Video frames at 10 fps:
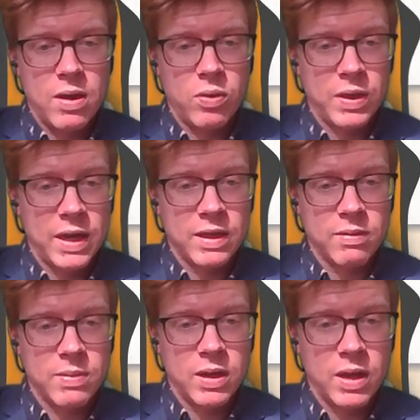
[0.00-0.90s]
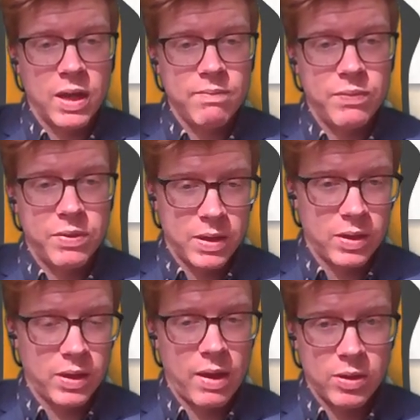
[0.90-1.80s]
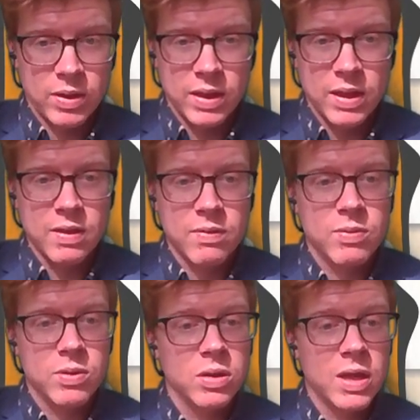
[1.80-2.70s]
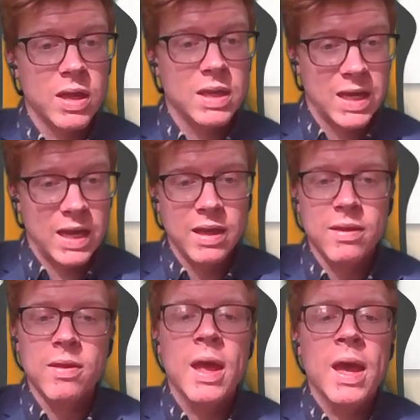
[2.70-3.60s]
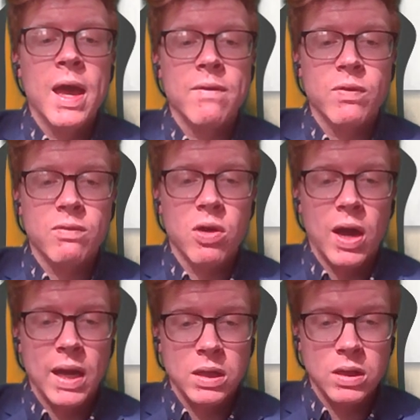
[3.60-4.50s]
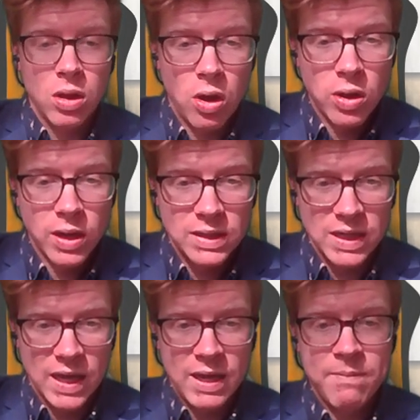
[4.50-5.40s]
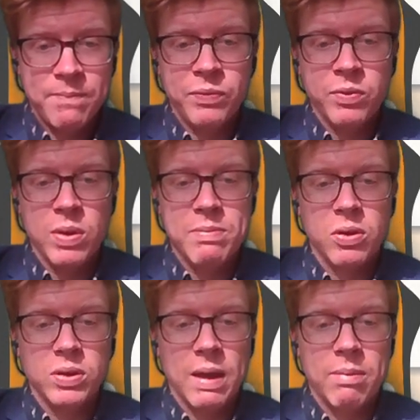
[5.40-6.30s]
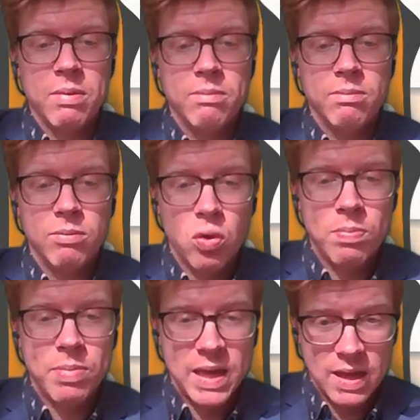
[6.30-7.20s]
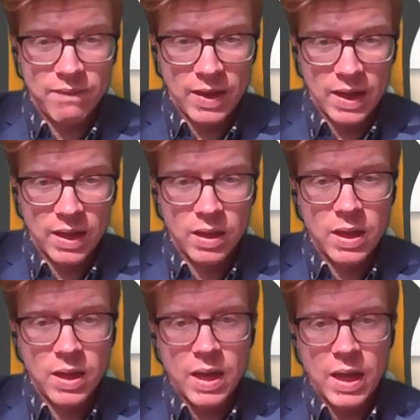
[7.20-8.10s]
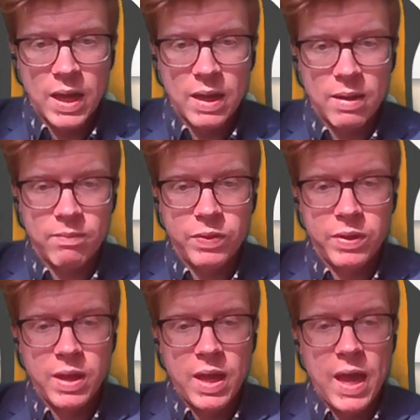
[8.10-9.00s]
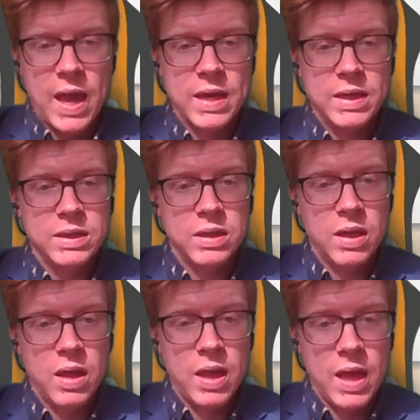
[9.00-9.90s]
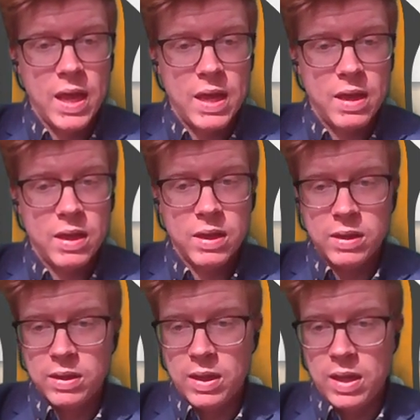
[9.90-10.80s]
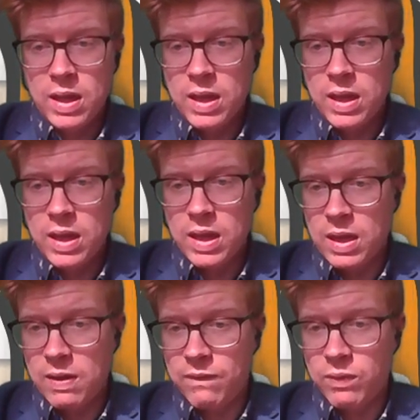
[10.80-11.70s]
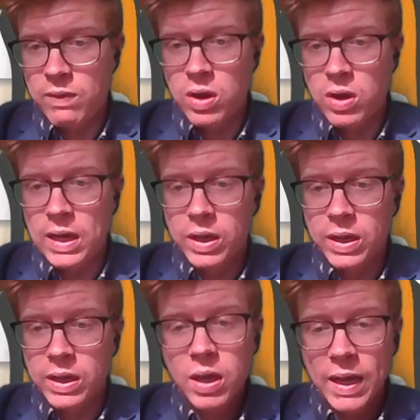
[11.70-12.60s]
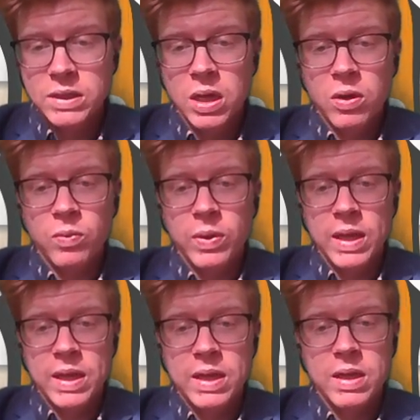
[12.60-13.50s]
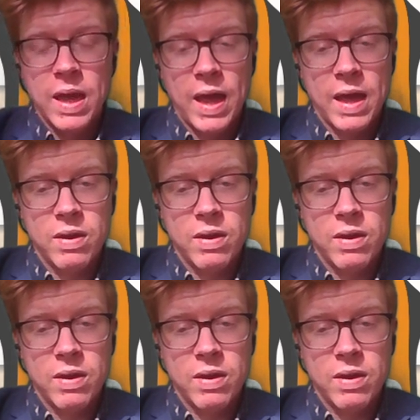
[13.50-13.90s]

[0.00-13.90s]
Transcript: or the length of the night, depending on how we're looking at this, we're looking at day length. If we've got a longer day, we build up more PFR. And if we've got a longer night, we